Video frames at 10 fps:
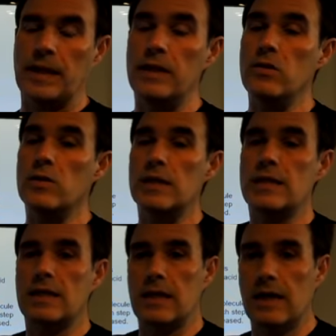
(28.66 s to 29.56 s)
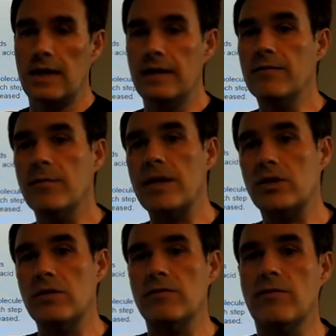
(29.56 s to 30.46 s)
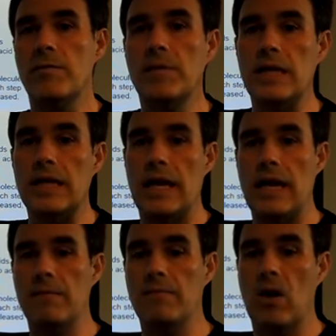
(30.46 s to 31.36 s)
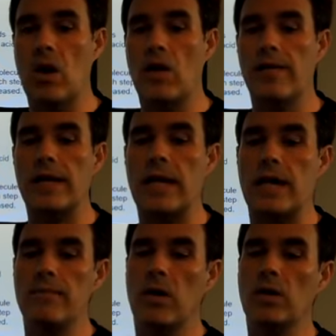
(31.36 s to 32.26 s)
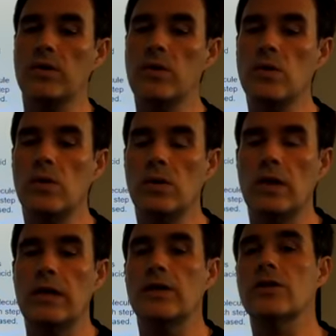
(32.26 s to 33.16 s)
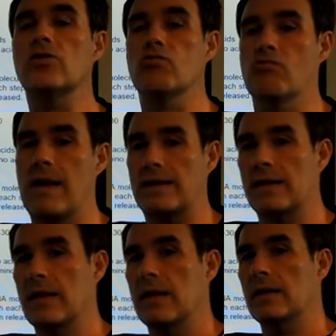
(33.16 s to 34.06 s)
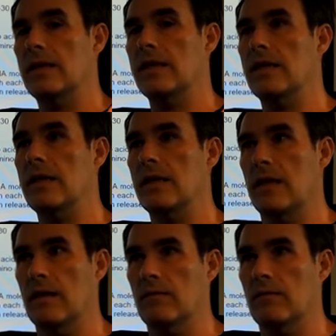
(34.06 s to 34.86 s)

It uses information from the mRNA molecule to direct the